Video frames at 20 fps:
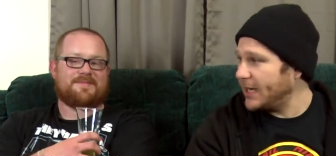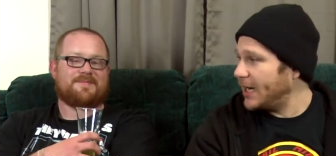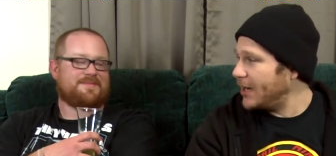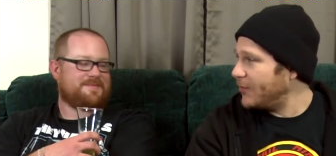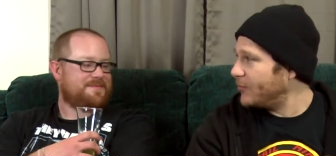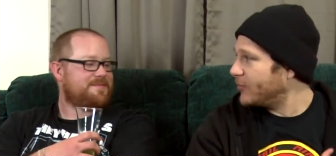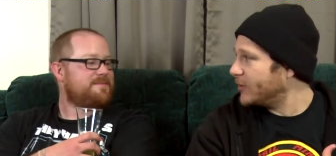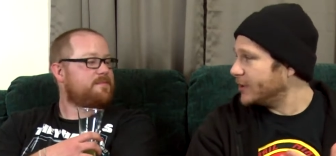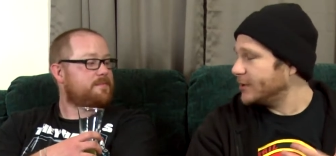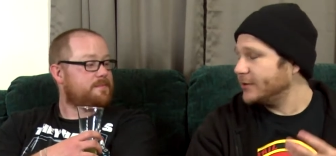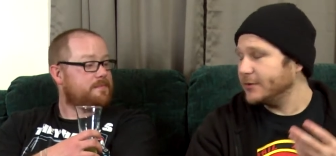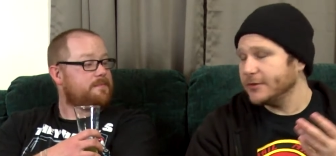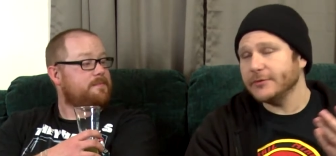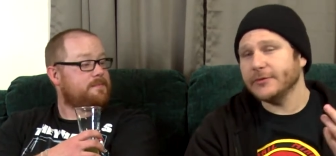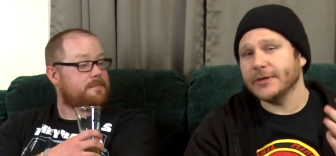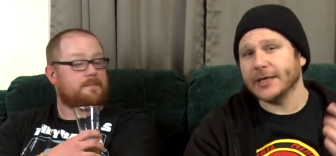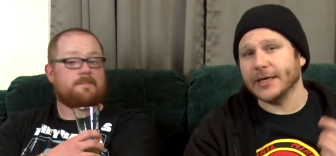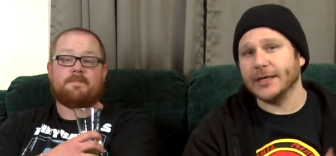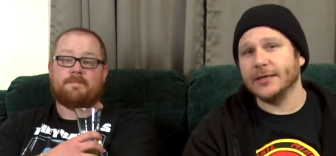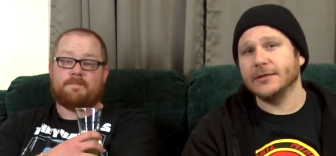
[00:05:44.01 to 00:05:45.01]
Speaker 1: I want to do
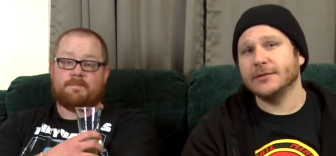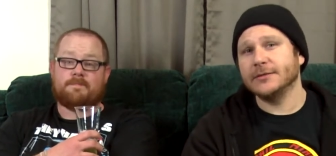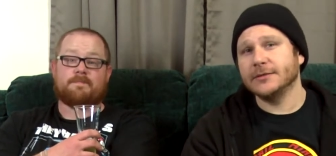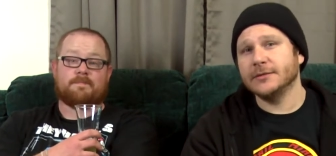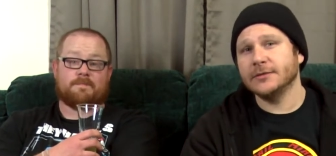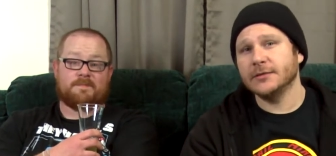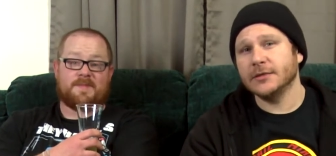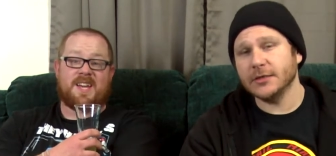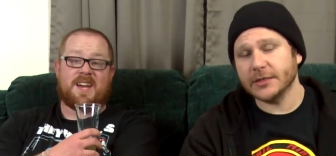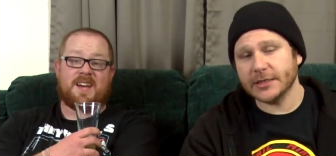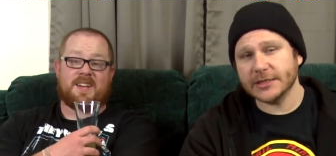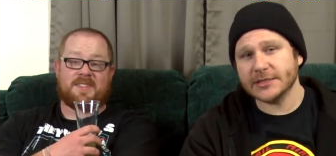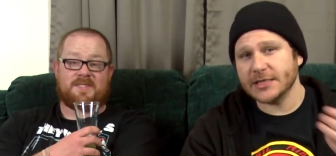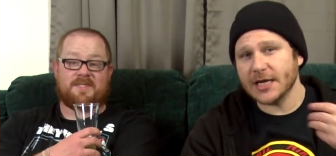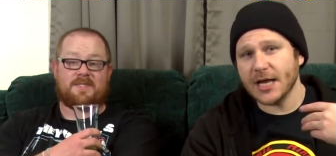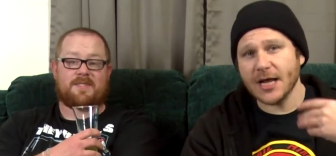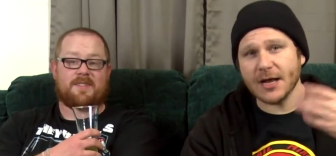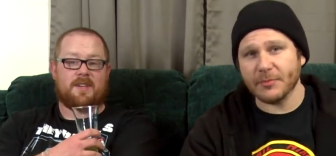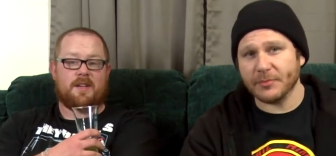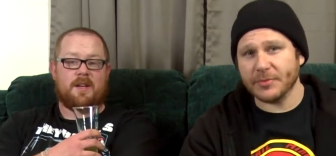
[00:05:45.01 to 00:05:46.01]
that. Mm-hmm. Hook us
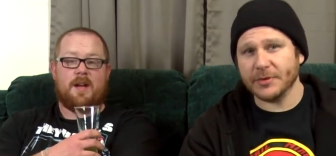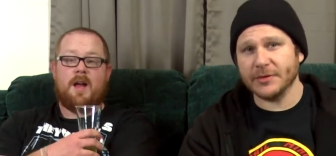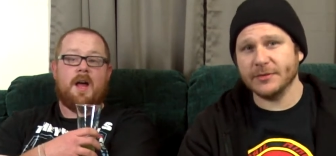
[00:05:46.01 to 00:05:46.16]
up.